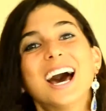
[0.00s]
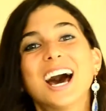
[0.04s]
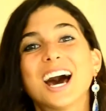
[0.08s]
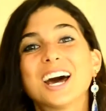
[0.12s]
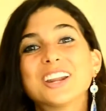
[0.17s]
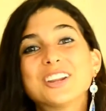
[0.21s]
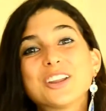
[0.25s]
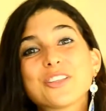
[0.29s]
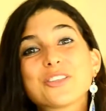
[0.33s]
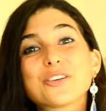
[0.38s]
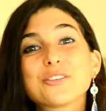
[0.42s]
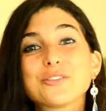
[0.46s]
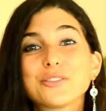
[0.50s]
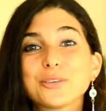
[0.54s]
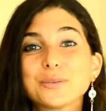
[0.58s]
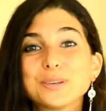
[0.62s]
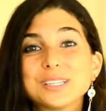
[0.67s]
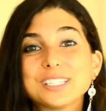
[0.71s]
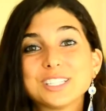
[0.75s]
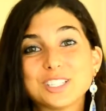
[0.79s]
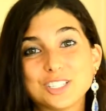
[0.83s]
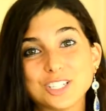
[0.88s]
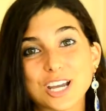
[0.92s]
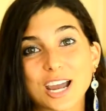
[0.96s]
Another fruit
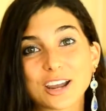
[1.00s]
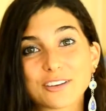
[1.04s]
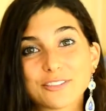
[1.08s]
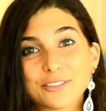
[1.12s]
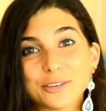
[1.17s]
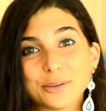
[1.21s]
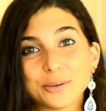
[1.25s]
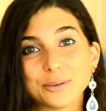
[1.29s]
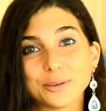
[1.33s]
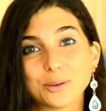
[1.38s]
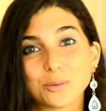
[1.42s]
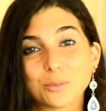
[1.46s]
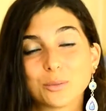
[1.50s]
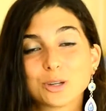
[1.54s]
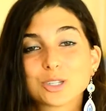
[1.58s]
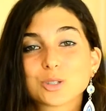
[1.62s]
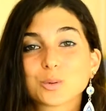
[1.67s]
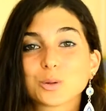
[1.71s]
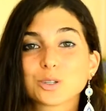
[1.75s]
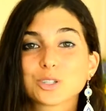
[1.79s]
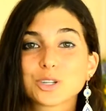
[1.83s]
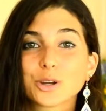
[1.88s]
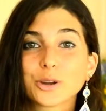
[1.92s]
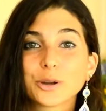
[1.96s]
is jackfruit,
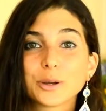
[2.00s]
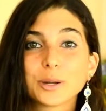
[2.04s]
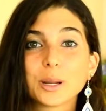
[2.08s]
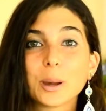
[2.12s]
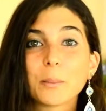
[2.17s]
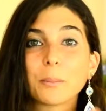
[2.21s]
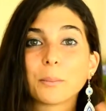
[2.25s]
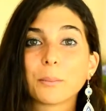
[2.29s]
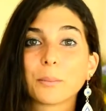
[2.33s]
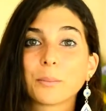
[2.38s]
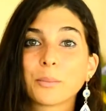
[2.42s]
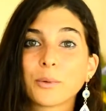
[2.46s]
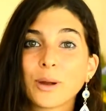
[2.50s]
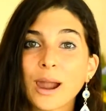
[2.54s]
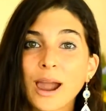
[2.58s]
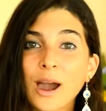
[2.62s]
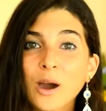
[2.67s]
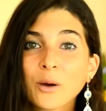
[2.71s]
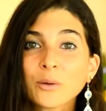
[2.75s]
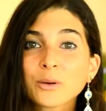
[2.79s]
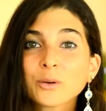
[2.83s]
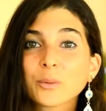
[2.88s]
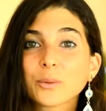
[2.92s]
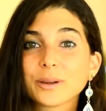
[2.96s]
which will turn
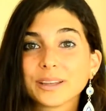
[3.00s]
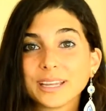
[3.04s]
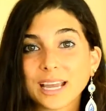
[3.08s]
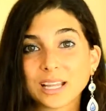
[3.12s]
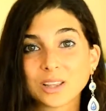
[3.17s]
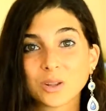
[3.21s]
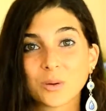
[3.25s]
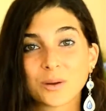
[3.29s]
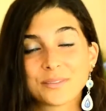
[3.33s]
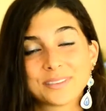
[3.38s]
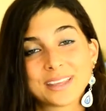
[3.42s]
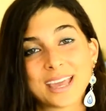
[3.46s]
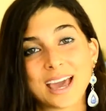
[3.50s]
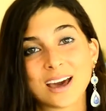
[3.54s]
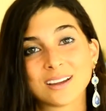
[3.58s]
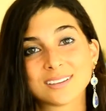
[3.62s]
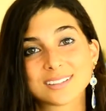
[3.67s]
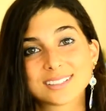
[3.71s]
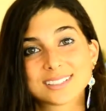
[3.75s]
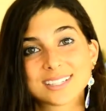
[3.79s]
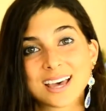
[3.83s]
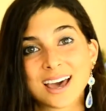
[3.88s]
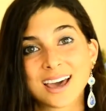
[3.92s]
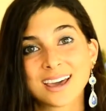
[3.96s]
brown or yellow on the
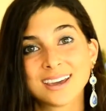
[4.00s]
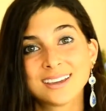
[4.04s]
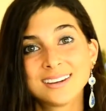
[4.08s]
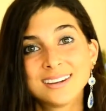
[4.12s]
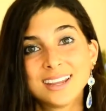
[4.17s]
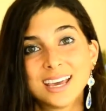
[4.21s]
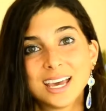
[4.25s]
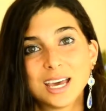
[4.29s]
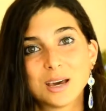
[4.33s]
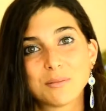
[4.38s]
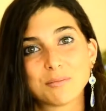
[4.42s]
outside,